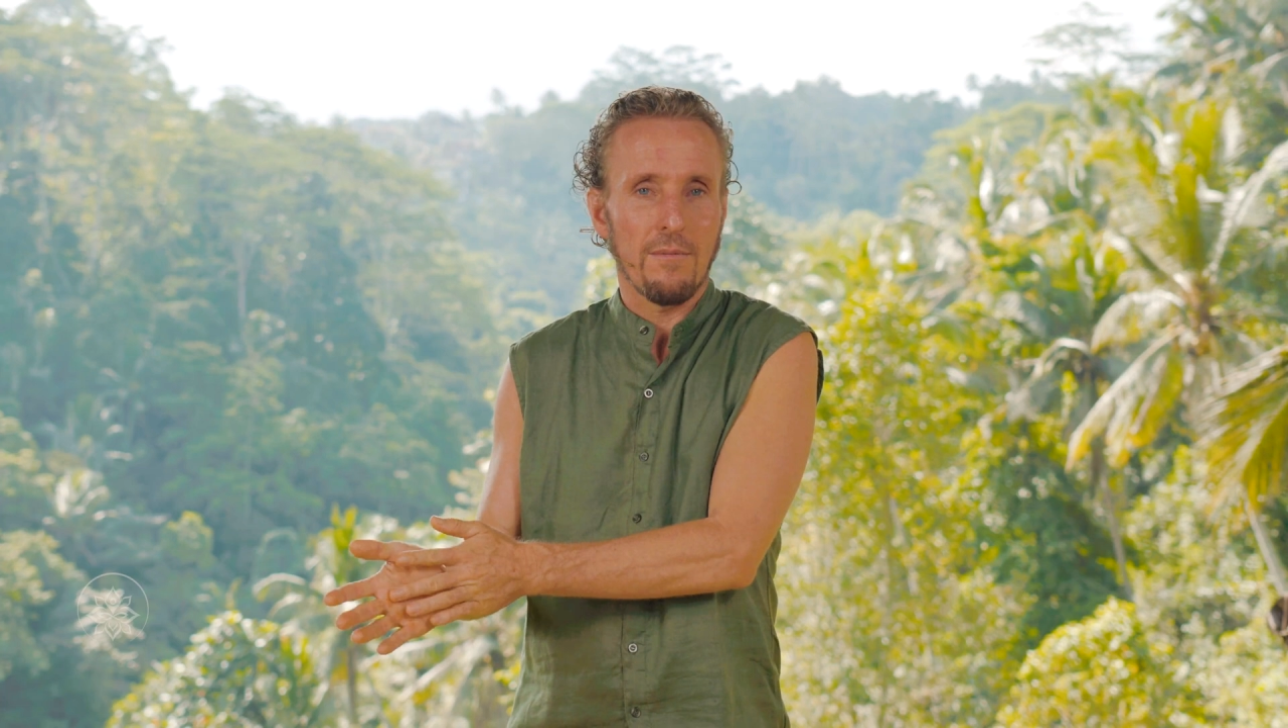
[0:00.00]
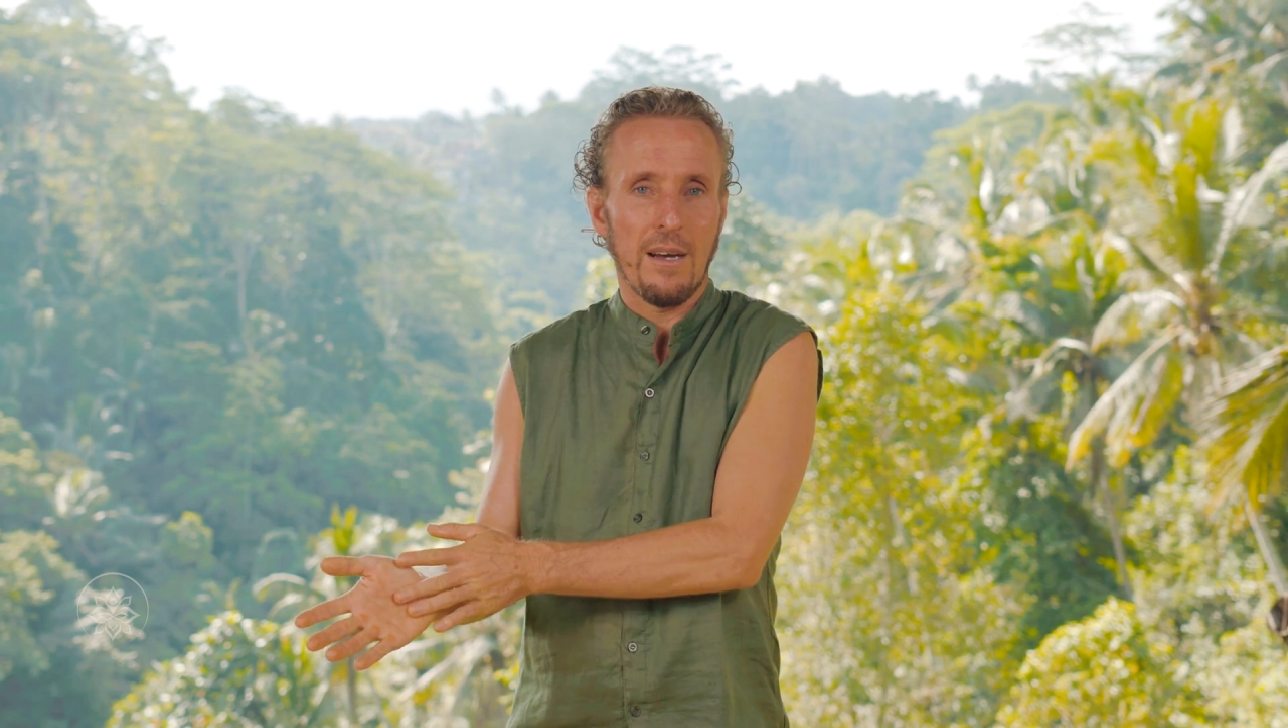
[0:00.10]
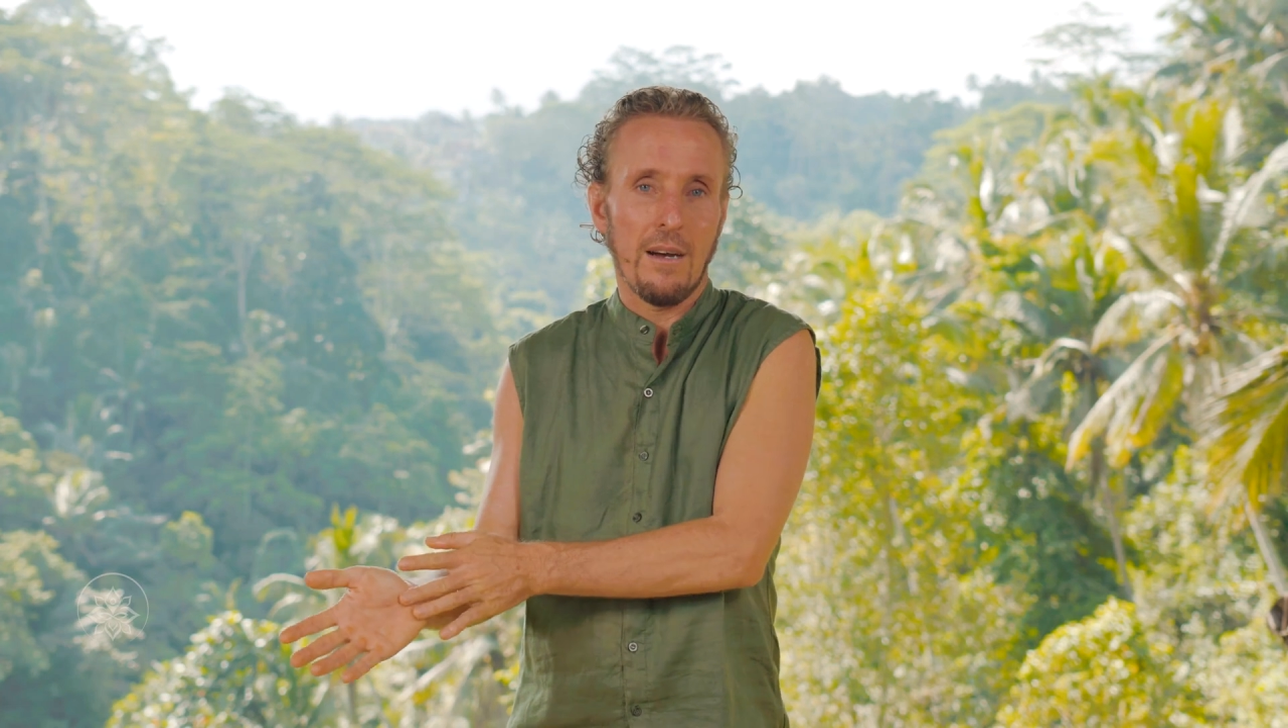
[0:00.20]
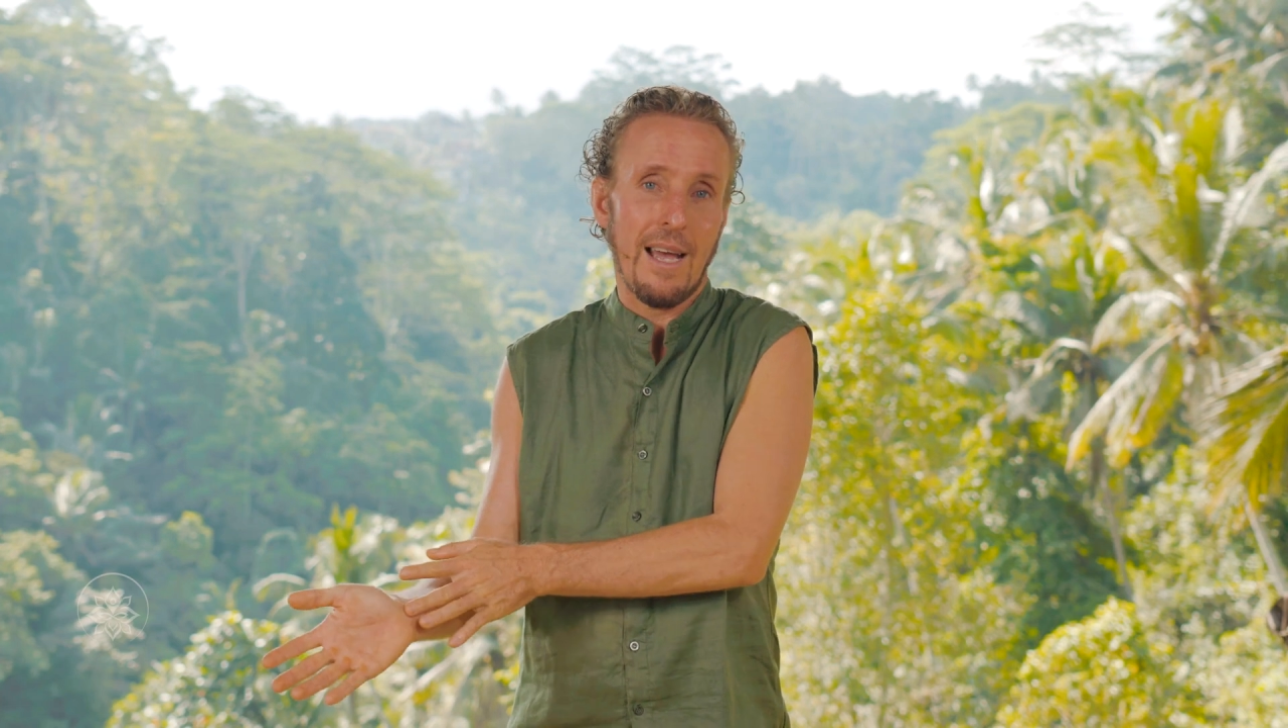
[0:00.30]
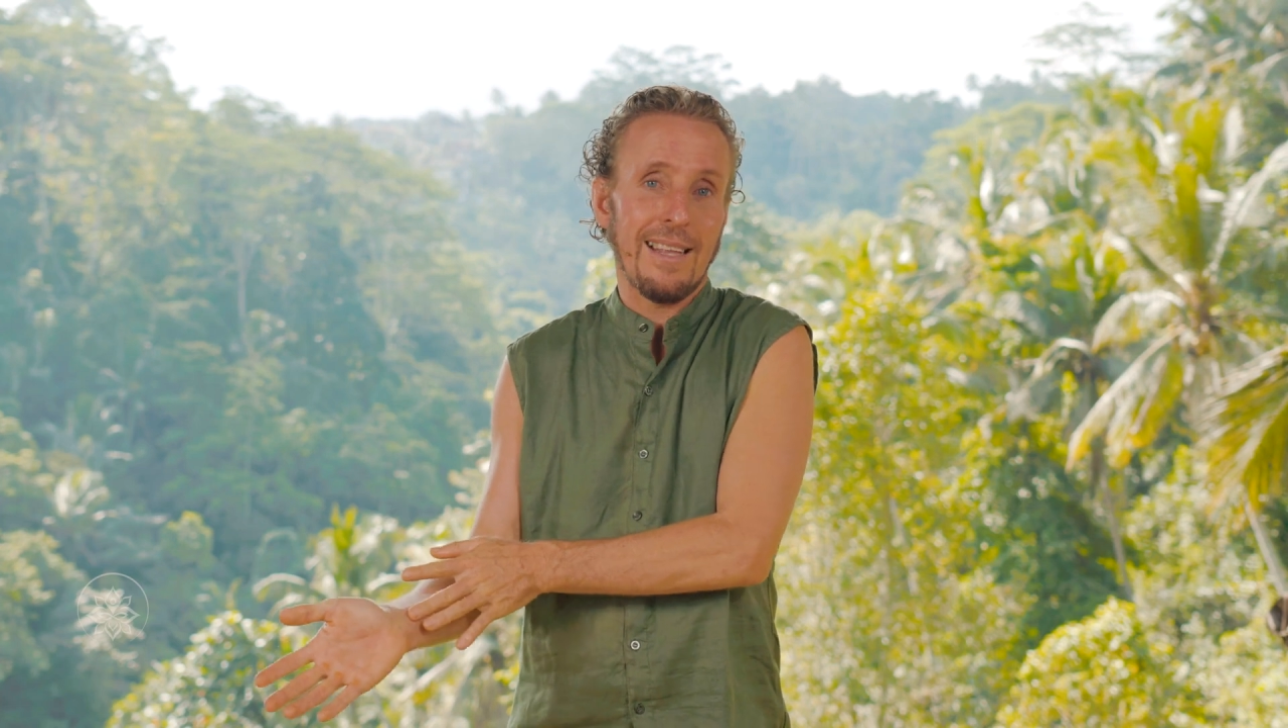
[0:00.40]

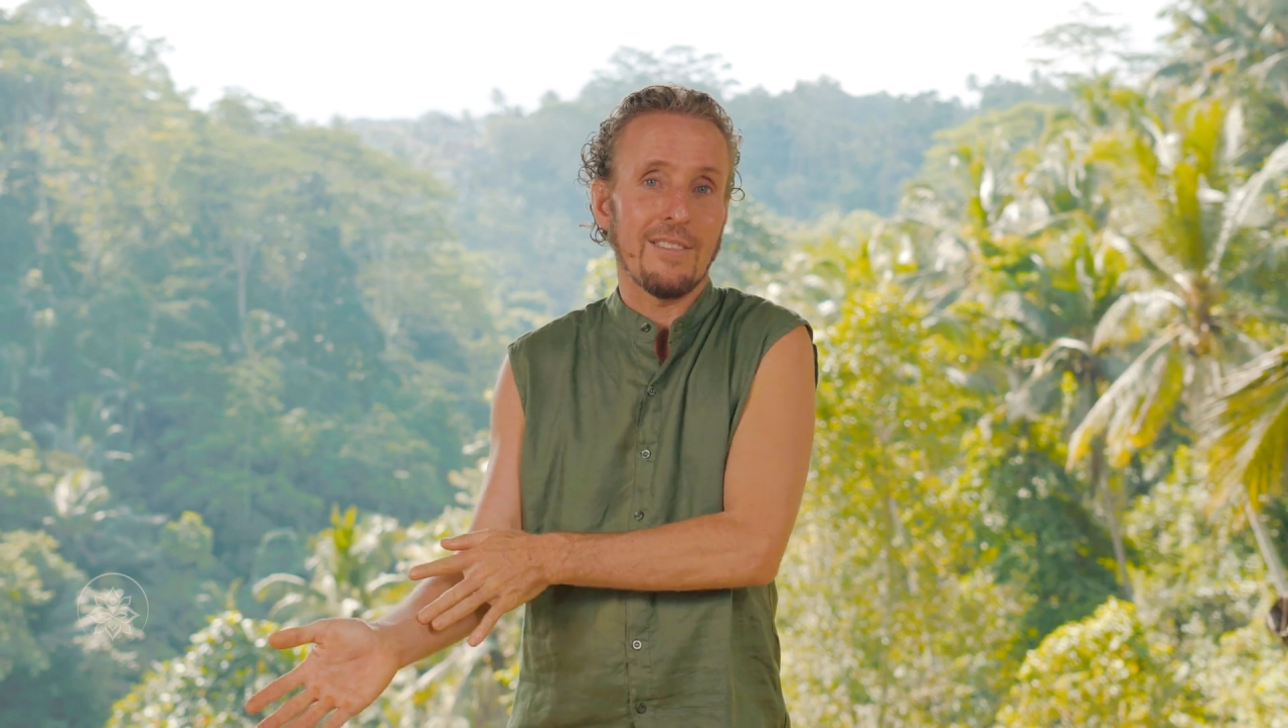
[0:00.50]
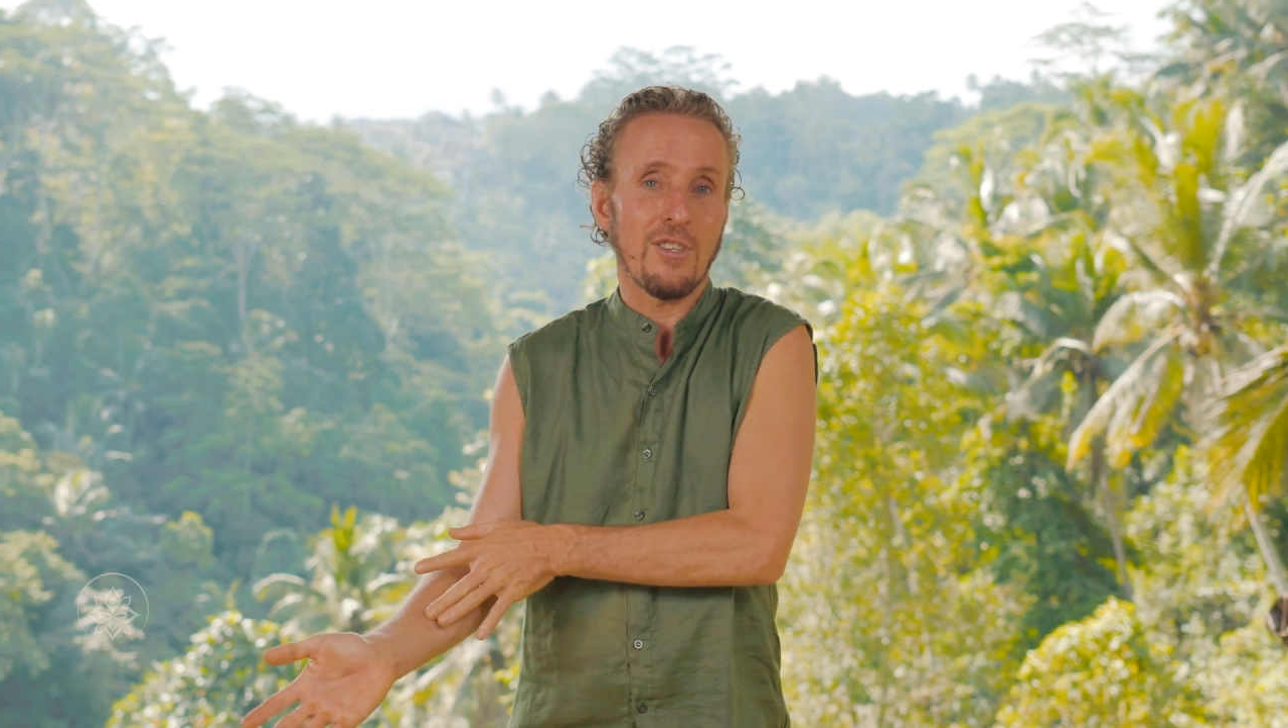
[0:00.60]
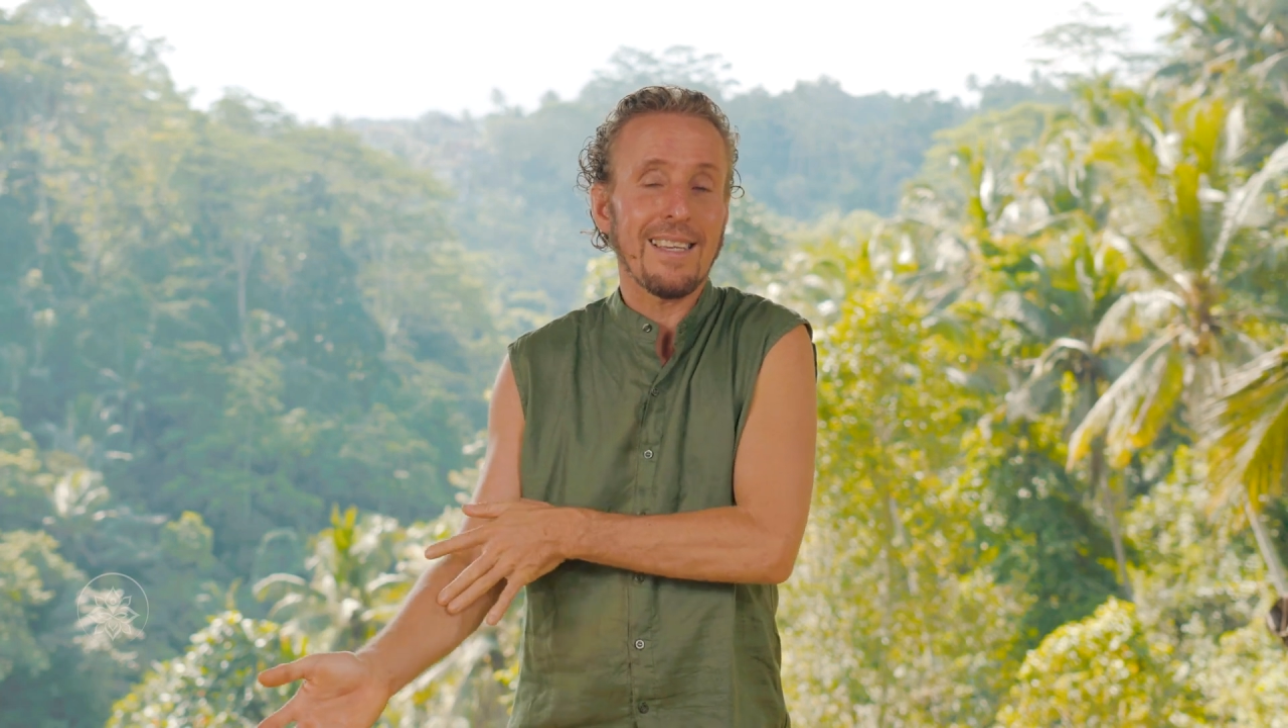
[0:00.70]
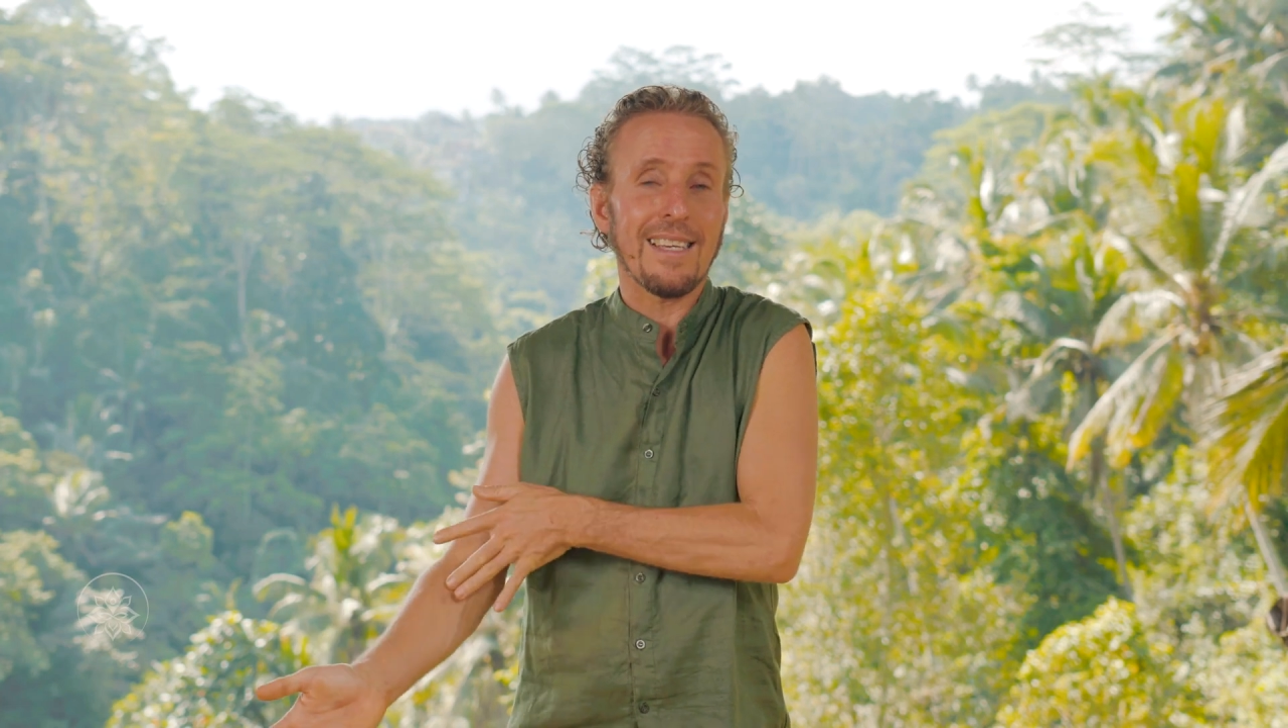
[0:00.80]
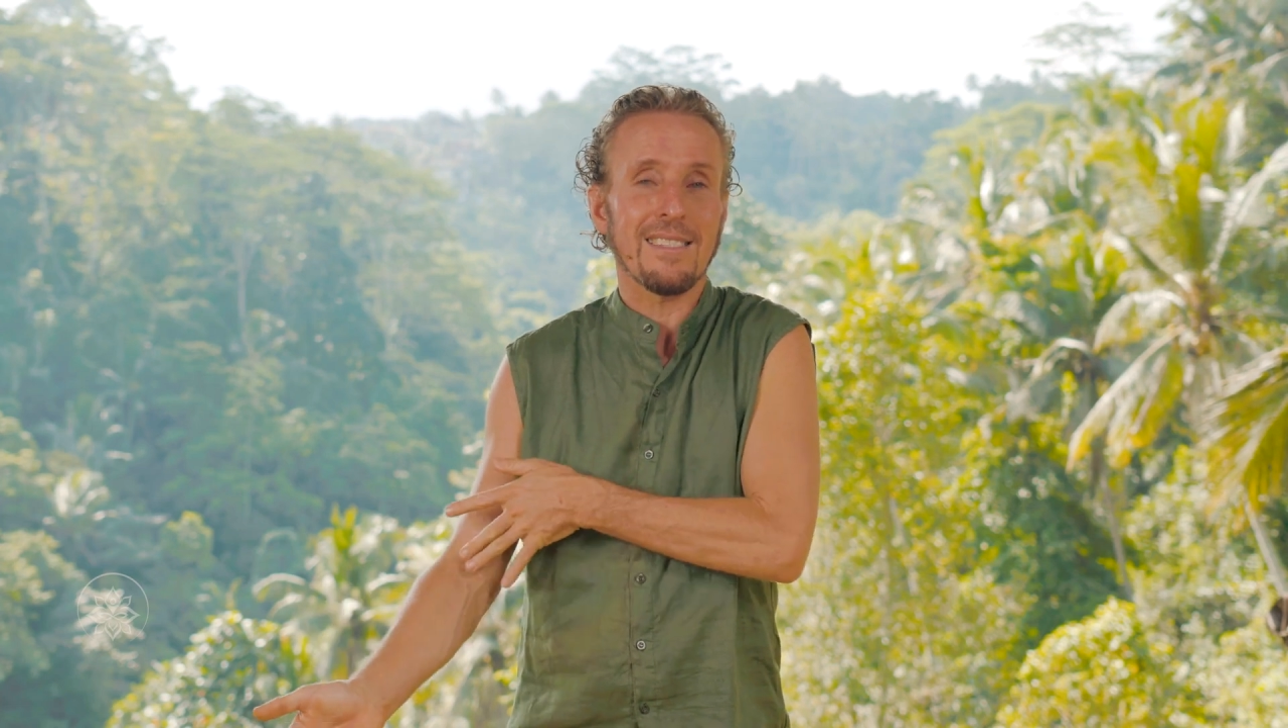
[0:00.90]
energetic